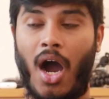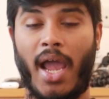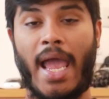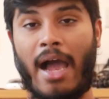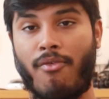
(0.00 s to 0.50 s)

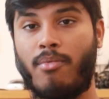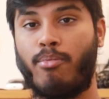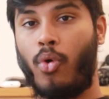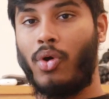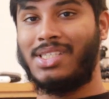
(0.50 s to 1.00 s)
I
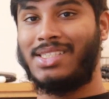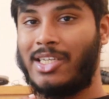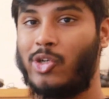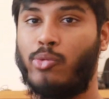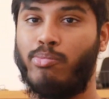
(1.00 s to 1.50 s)
haven't bought a
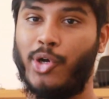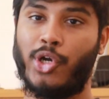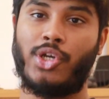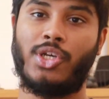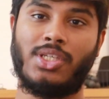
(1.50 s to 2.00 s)
single
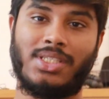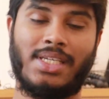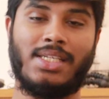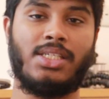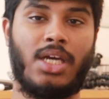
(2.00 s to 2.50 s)
book
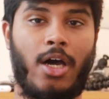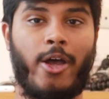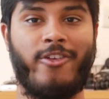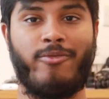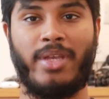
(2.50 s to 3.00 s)
since
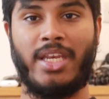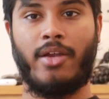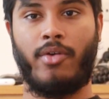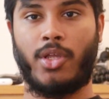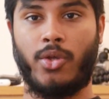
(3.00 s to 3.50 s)
I've been
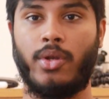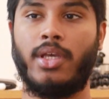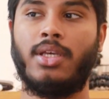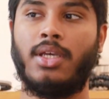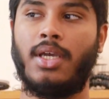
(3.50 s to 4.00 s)
here at
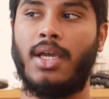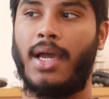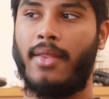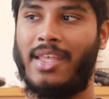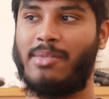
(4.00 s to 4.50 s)
uni.
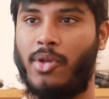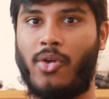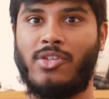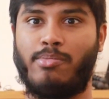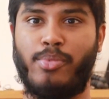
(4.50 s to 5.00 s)
And that's
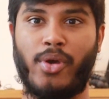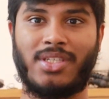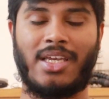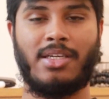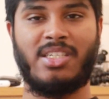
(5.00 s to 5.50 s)
because
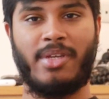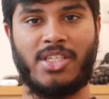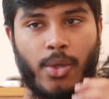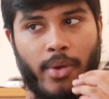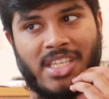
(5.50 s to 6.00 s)
books can just be
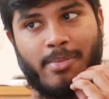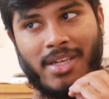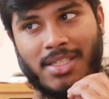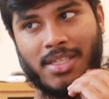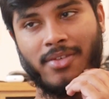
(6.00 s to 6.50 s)
so
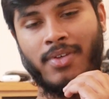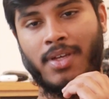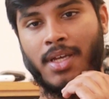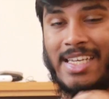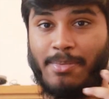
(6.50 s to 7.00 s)
expensive,
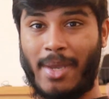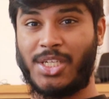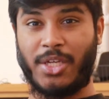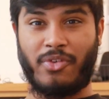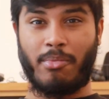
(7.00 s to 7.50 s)

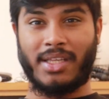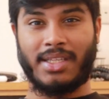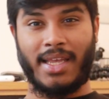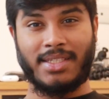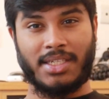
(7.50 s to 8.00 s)
especially if you're buying
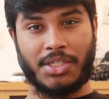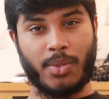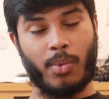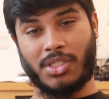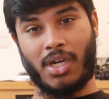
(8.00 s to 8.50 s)
the latest
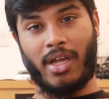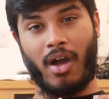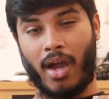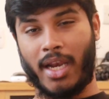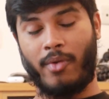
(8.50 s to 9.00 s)
edition, which I
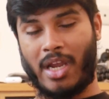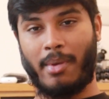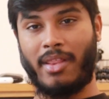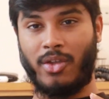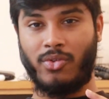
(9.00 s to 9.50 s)
highly
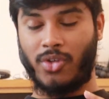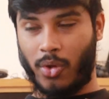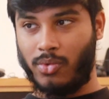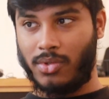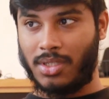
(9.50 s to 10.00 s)
recommend that you
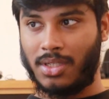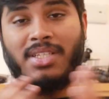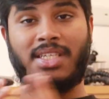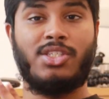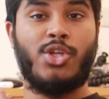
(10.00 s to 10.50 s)
don't,
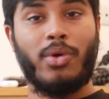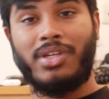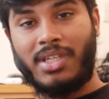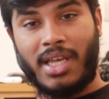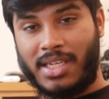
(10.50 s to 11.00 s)
because these
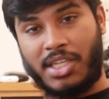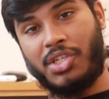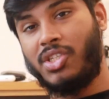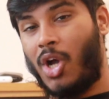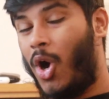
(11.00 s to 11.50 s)
newer
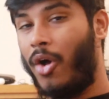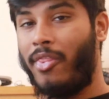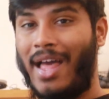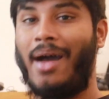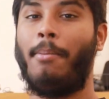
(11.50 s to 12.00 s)
editions
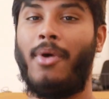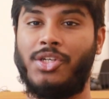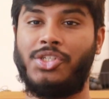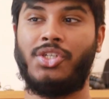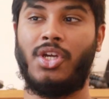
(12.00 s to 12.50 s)
aren't that
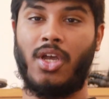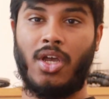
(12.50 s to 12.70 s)
much